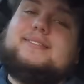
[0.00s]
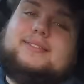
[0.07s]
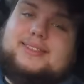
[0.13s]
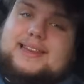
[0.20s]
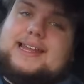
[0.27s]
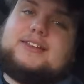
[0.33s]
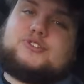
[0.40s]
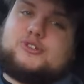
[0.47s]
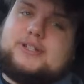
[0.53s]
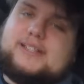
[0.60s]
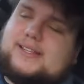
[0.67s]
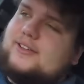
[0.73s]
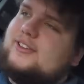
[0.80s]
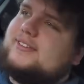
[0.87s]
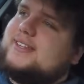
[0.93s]
Literally
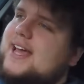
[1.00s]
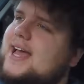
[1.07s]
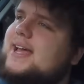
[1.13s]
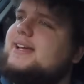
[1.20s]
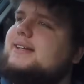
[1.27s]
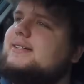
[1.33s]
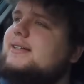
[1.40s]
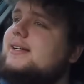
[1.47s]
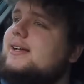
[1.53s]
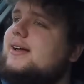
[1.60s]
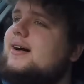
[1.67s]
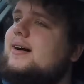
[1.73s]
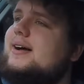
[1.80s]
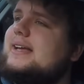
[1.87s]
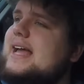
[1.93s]
the other day,
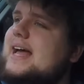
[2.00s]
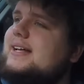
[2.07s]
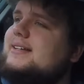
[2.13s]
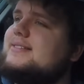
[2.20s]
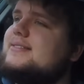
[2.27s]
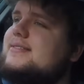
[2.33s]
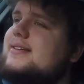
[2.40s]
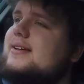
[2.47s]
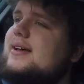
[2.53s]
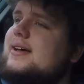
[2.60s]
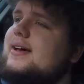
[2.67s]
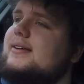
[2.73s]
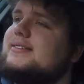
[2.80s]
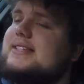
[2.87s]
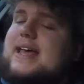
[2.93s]
I had
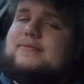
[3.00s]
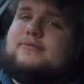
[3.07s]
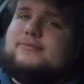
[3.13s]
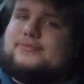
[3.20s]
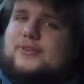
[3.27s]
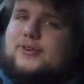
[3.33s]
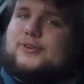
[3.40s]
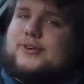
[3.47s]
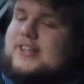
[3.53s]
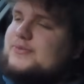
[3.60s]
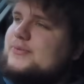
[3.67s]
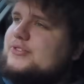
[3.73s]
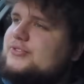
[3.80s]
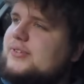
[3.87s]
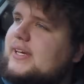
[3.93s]
a 7-foot
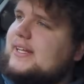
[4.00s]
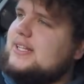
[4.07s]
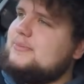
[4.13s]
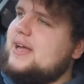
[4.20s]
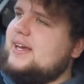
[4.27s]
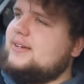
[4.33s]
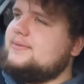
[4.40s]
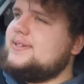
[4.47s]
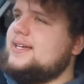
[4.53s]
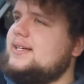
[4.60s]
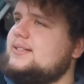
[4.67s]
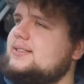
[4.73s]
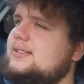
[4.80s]
Christmas tree in the back of here.